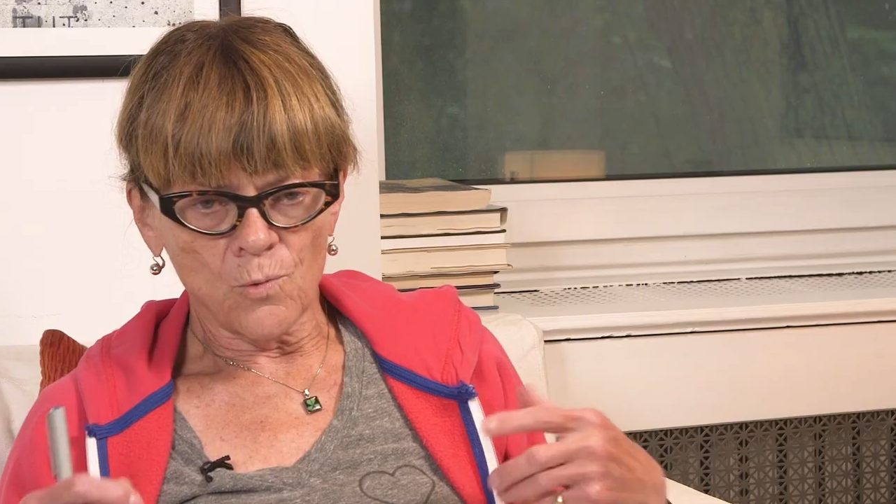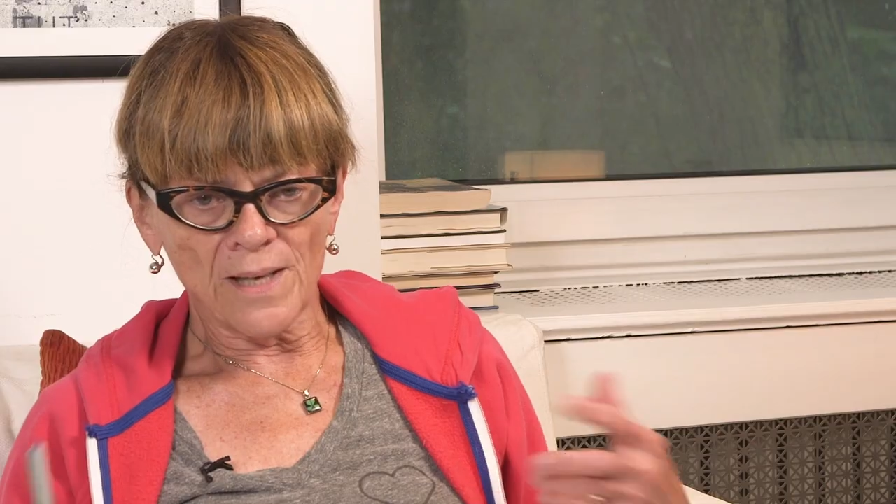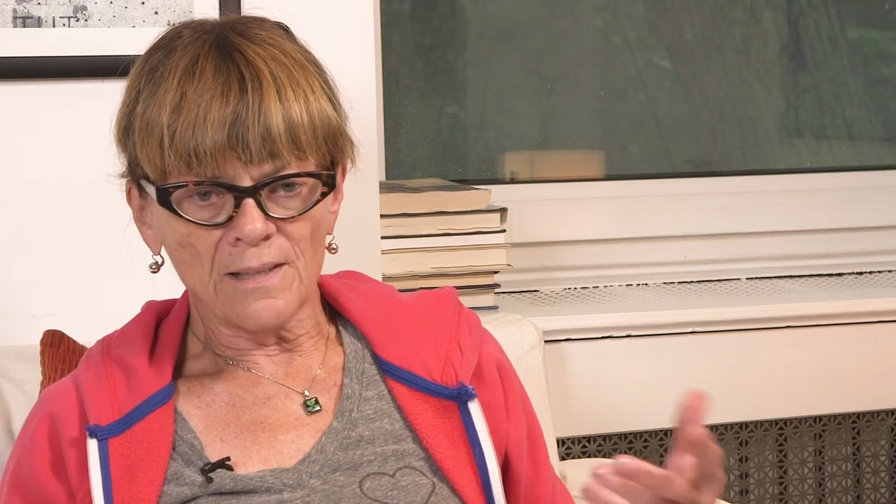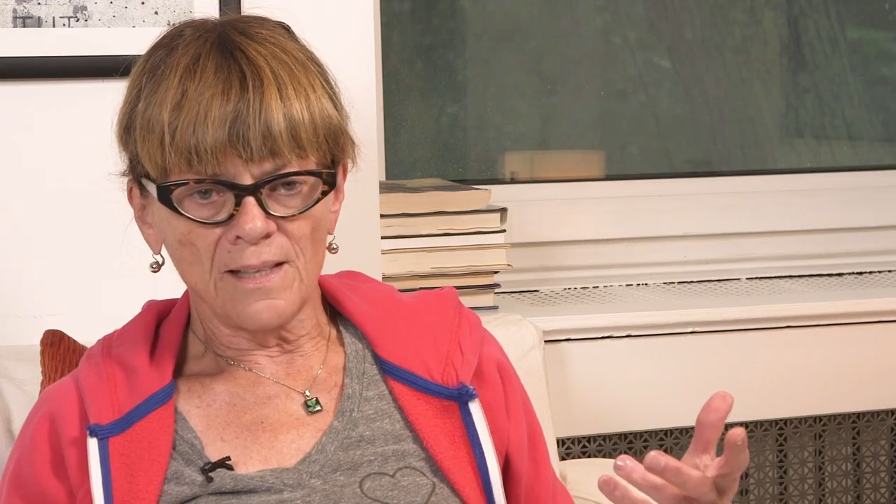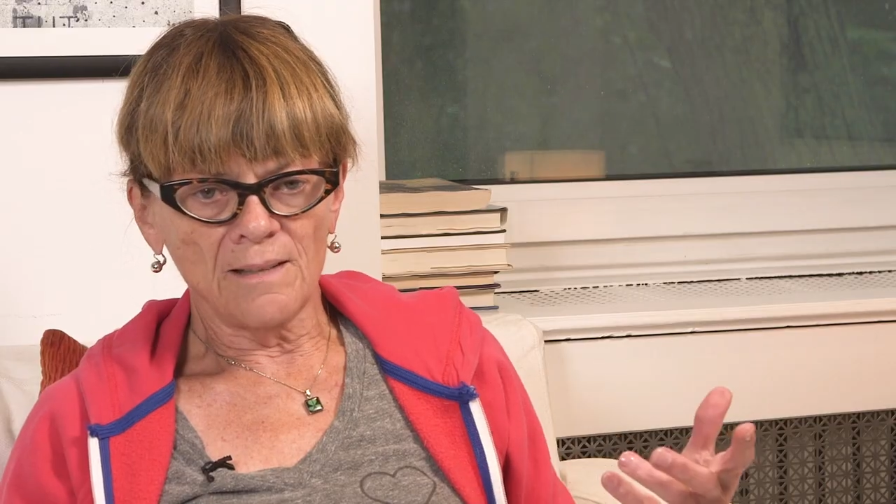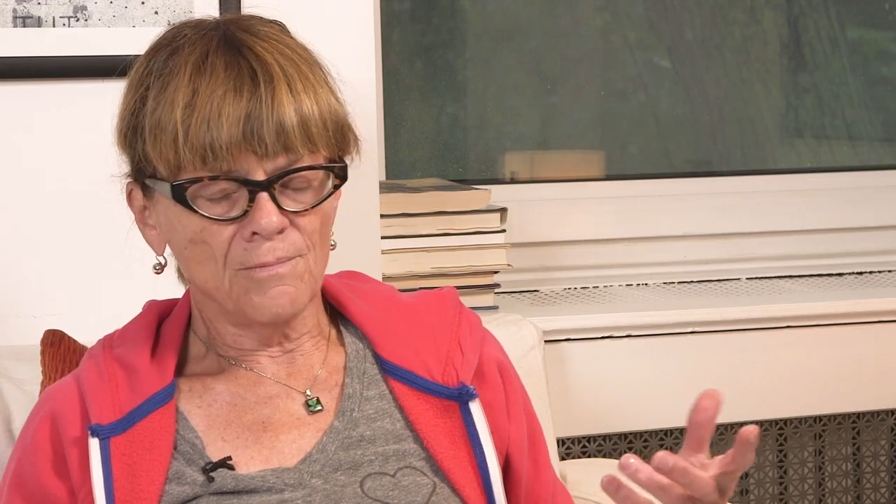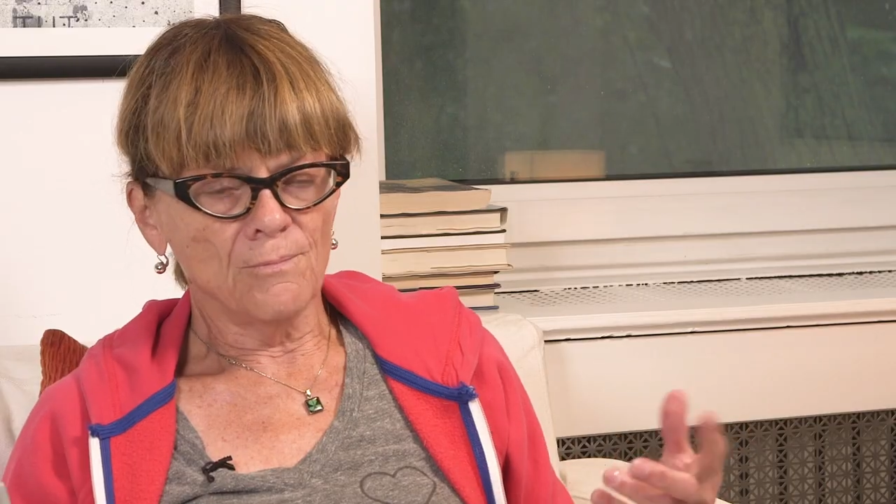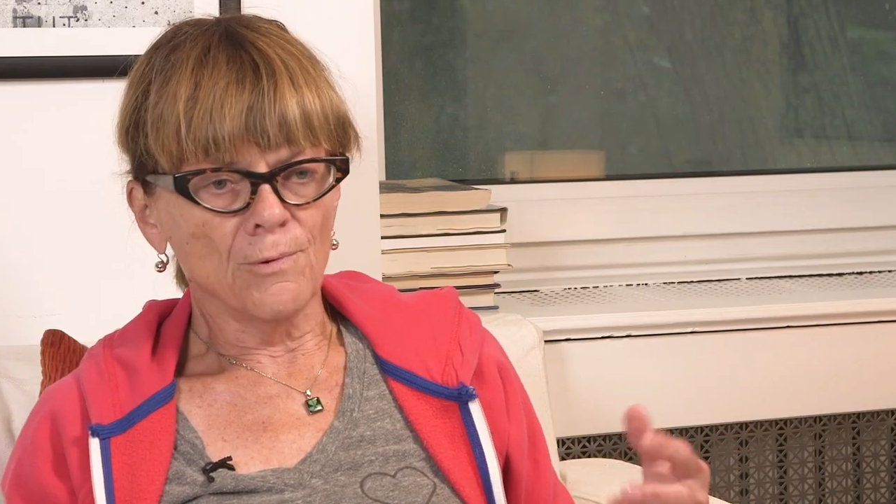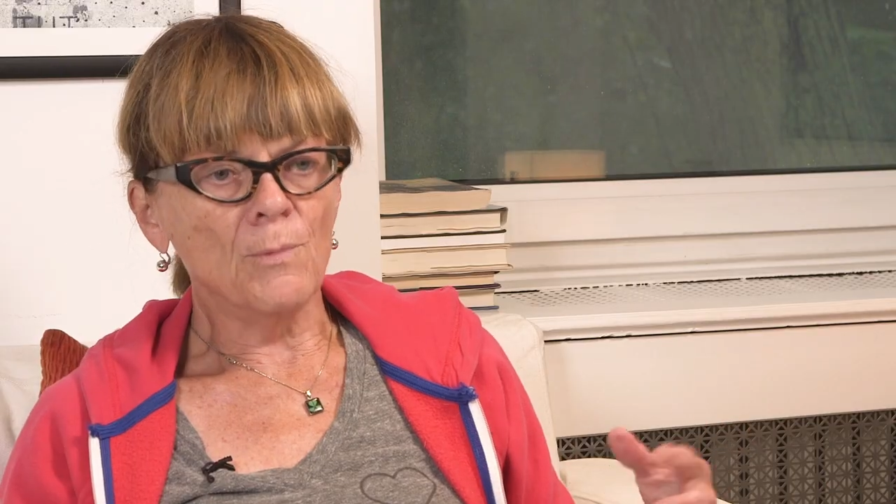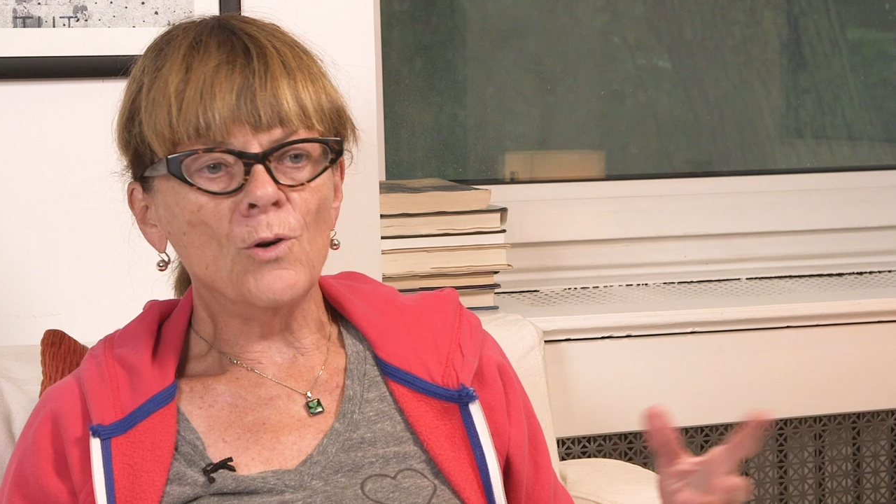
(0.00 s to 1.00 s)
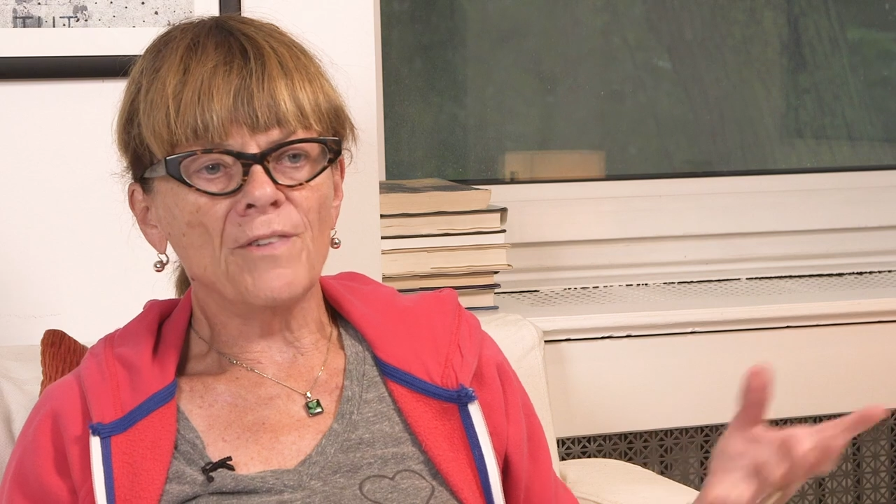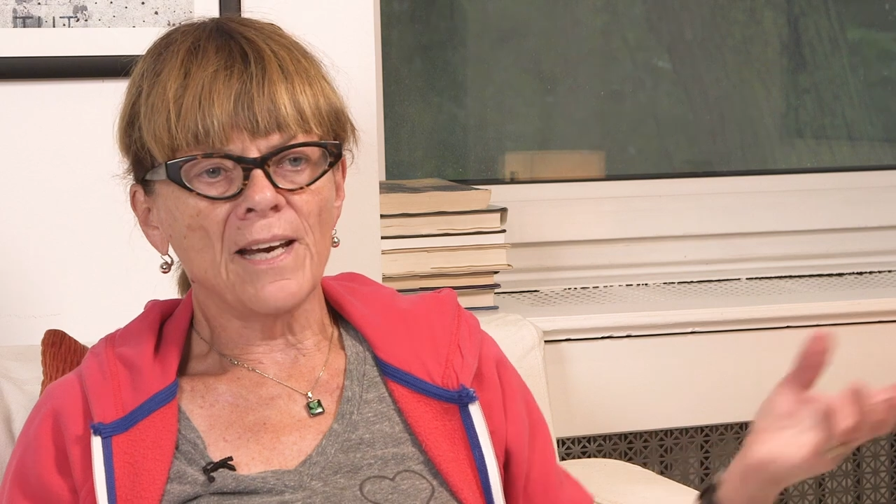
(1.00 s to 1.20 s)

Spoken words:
quickly remove